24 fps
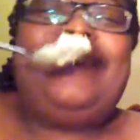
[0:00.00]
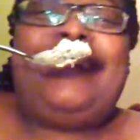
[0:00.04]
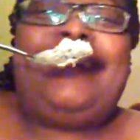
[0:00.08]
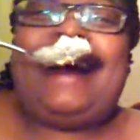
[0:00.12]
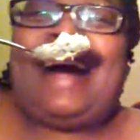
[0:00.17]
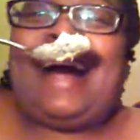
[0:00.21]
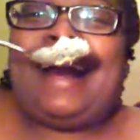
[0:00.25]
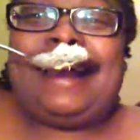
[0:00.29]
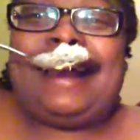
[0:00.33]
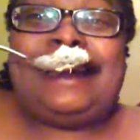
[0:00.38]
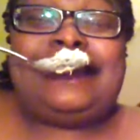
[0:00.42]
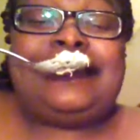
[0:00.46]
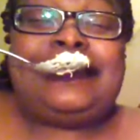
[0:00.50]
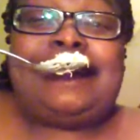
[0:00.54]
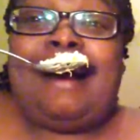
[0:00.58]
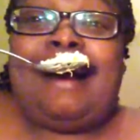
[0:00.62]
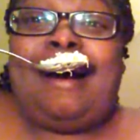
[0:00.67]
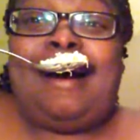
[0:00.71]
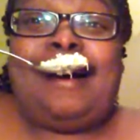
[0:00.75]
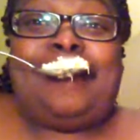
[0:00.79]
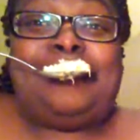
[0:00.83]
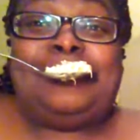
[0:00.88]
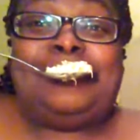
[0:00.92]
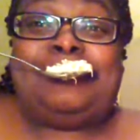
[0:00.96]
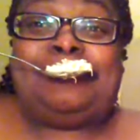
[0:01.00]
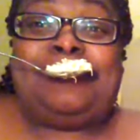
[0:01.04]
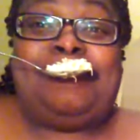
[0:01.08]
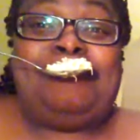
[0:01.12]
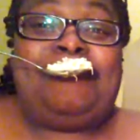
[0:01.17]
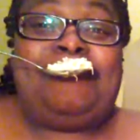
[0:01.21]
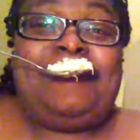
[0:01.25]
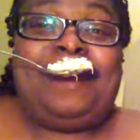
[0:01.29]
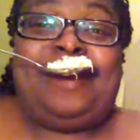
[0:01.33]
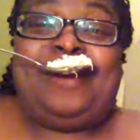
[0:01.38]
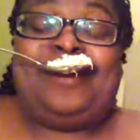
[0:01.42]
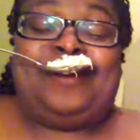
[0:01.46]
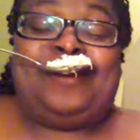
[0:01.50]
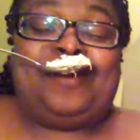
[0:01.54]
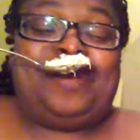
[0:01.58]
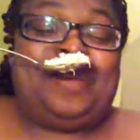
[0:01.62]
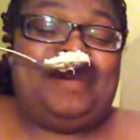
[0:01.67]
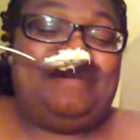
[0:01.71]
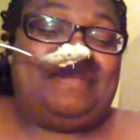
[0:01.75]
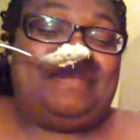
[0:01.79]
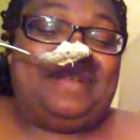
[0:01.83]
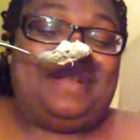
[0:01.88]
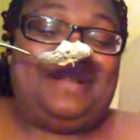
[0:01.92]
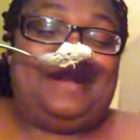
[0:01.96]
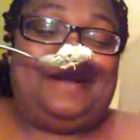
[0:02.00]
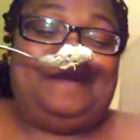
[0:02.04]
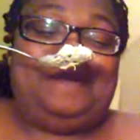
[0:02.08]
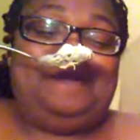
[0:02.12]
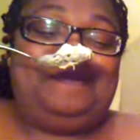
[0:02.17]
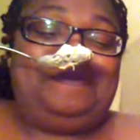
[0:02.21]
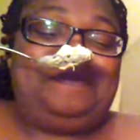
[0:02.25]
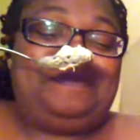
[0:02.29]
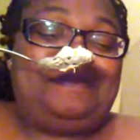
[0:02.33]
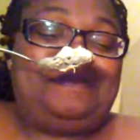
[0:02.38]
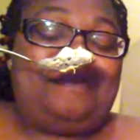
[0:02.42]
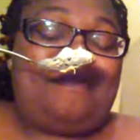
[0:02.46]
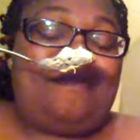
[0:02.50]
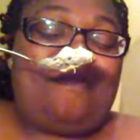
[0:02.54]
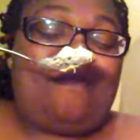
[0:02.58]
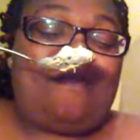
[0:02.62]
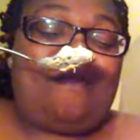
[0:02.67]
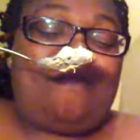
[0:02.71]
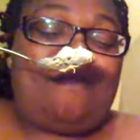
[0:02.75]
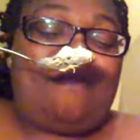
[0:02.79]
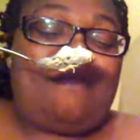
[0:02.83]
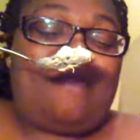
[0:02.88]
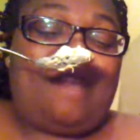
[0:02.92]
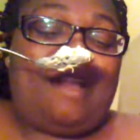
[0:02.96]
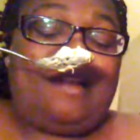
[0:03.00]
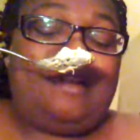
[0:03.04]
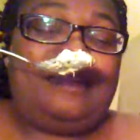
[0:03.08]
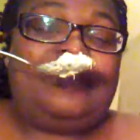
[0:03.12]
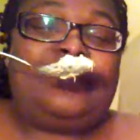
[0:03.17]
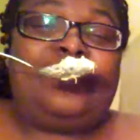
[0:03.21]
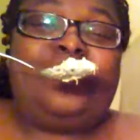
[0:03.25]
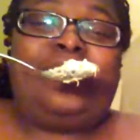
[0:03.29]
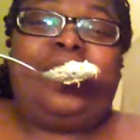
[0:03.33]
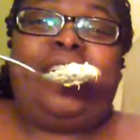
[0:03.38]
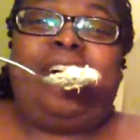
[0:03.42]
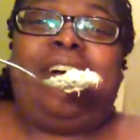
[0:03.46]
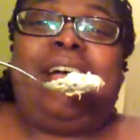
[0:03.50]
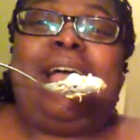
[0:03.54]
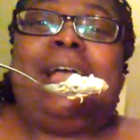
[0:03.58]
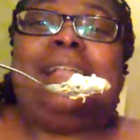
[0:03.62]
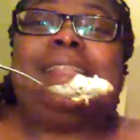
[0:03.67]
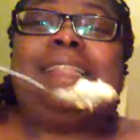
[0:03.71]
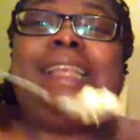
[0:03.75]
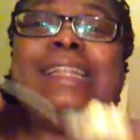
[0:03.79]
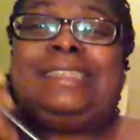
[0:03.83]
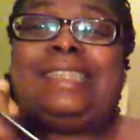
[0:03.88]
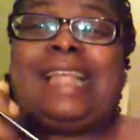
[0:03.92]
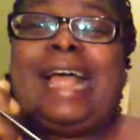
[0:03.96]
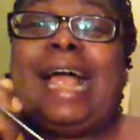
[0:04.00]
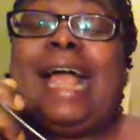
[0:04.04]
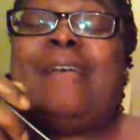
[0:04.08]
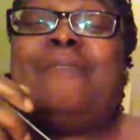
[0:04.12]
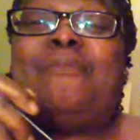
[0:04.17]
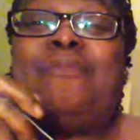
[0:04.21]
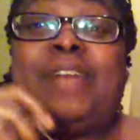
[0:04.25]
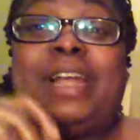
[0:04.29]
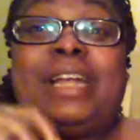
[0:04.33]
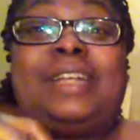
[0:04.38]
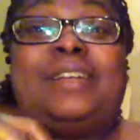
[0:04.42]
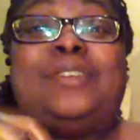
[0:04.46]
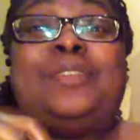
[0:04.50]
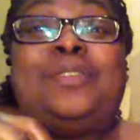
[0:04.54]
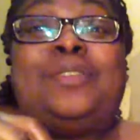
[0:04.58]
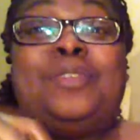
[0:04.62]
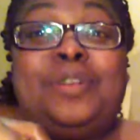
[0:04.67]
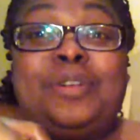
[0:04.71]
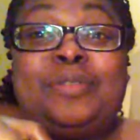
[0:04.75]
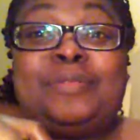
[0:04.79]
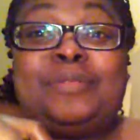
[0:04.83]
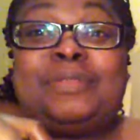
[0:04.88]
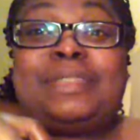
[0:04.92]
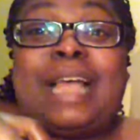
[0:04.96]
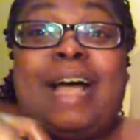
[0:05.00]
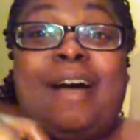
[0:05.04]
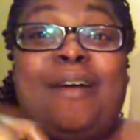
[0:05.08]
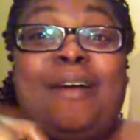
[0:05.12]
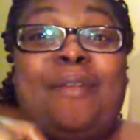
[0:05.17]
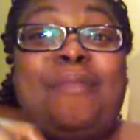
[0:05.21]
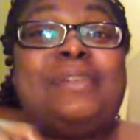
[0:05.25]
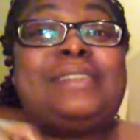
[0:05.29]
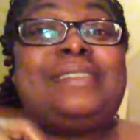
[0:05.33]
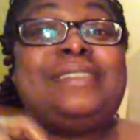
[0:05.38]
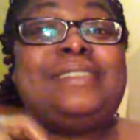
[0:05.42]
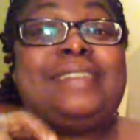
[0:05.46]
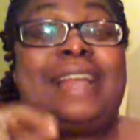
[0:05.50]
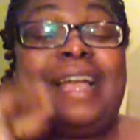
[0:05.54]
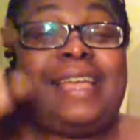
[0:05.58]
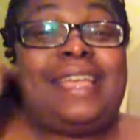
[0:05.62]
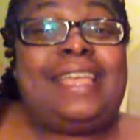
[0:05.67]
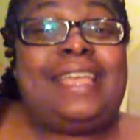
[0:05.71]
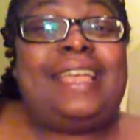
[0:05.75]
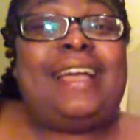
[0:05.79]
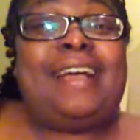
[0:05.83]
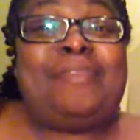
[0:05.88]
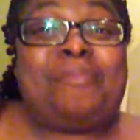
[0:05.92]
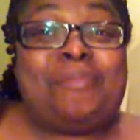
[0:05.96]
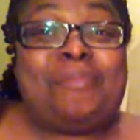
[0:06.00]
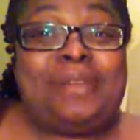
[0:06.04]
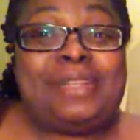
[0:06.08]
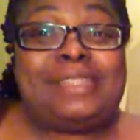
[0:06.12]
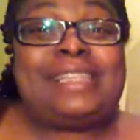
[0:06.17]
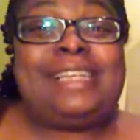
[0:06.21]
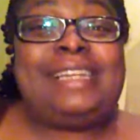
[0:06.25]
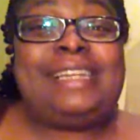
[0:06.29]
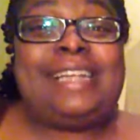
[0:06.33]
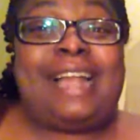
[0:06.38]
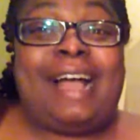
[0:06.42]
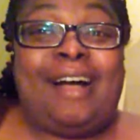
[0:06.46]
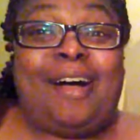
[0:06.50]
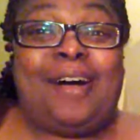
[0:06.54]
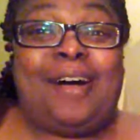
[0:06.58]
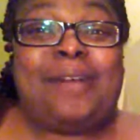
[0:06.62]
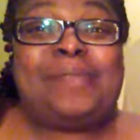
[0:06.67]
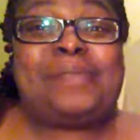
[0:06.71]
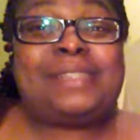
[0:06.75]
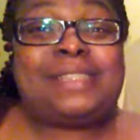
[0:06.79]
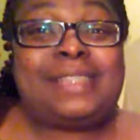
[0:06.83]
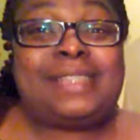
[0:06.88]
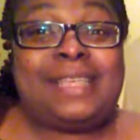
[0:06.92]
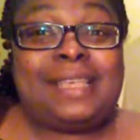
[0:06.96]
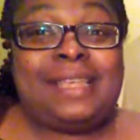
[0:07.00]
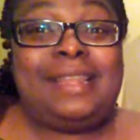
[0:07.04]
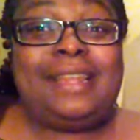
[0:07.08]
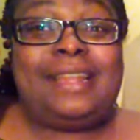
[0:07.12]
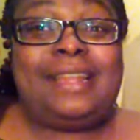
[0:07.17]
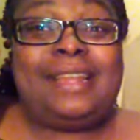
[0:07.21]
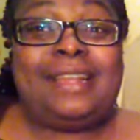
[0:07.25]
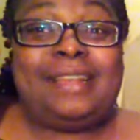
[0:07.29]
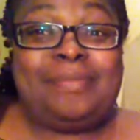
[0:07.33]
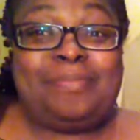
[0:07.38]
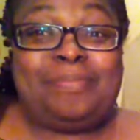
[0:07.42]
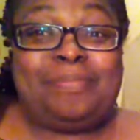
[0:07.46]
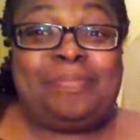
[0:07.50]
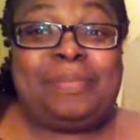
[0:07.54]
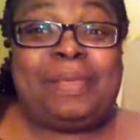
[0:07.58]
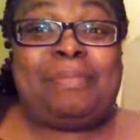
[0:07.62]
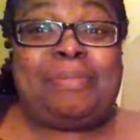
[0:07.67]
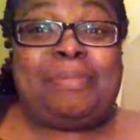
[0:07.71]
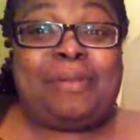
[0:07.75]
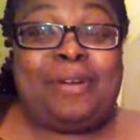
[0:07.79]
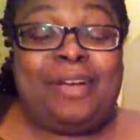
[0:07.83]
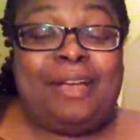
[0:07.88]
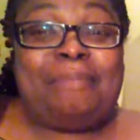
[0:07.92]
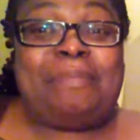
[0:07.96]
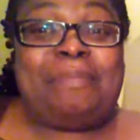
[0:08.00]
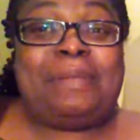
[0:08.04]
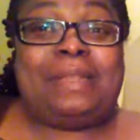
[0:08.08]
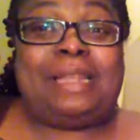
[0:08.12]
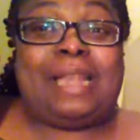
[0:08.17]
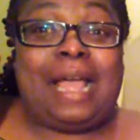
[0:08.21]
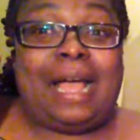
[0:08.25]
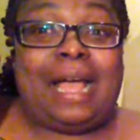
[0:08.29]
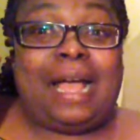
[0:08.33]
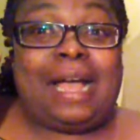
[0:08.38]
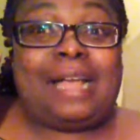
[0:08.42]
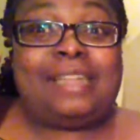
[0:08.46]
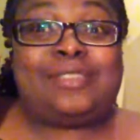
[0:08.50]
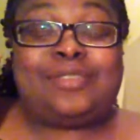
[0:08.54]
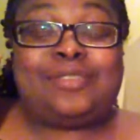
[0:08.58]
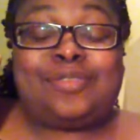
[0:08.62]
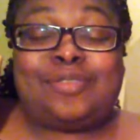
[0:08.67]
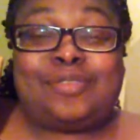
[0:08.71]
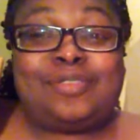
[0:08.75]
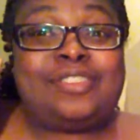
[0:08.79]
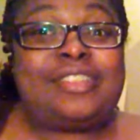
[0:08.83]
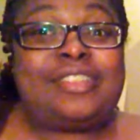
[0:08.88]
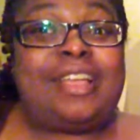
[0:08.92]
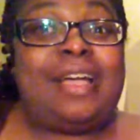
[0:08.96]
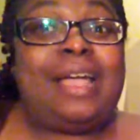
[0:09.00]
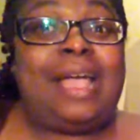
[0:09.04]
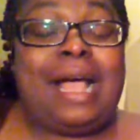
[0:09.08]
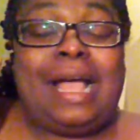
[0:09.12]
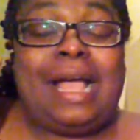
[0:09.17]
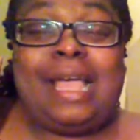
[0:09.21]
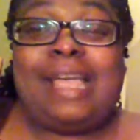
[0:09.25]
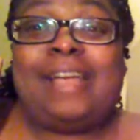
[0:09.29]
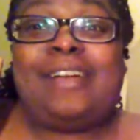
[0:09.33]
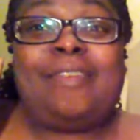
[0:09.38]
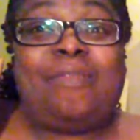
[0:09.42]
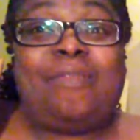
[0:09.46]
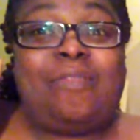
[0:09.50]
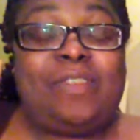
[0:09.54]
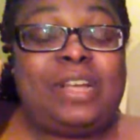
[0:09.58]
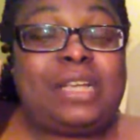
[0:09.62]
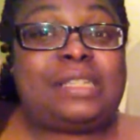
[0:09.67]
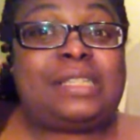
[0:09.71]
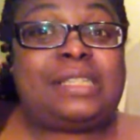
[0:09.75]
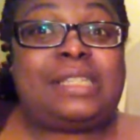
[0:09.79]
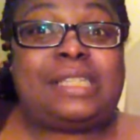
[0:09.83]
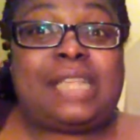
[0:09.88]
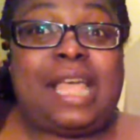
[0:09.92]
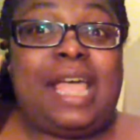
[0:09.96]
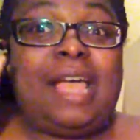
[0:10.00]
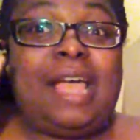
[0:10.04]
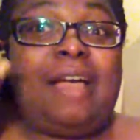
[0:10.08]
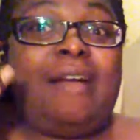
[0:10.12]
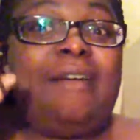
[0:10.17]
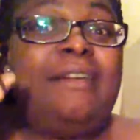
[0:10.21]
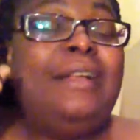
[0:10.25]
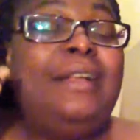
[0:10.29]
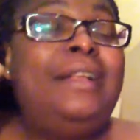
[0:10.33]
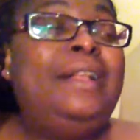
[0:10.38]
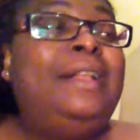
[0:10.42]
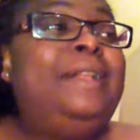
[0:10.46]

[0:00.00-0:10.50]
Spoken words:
I guess I always been paranoid, but at that time Freddy Krueger was out. Was he not always killing people up in that high school? So I hear a freaking sound.